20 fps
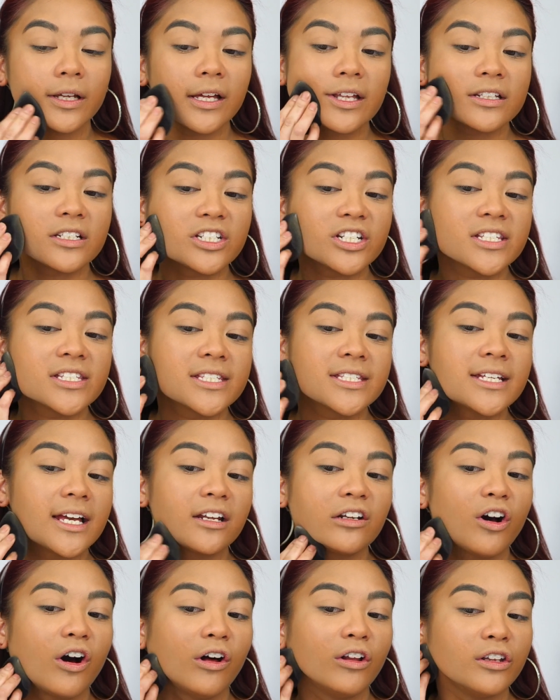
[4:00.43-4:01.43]
And just
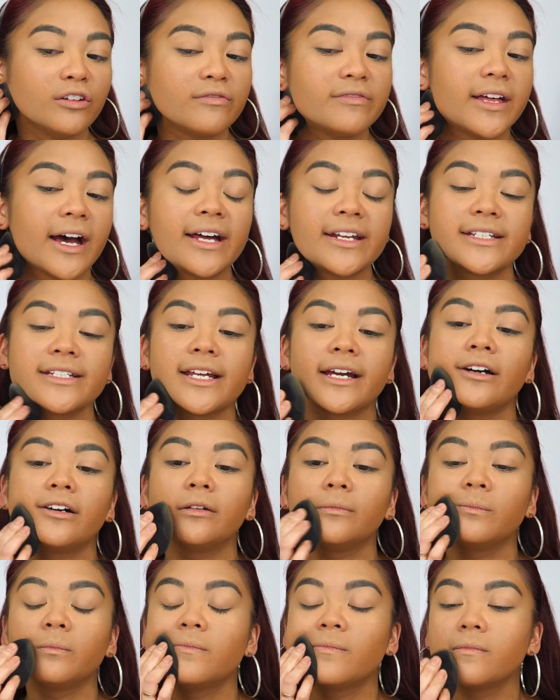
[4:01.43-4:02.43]
set all of that
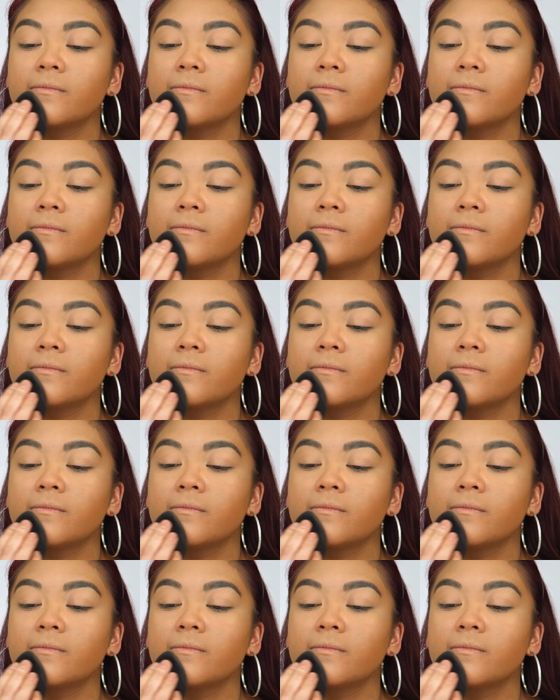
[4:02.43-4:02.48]
down.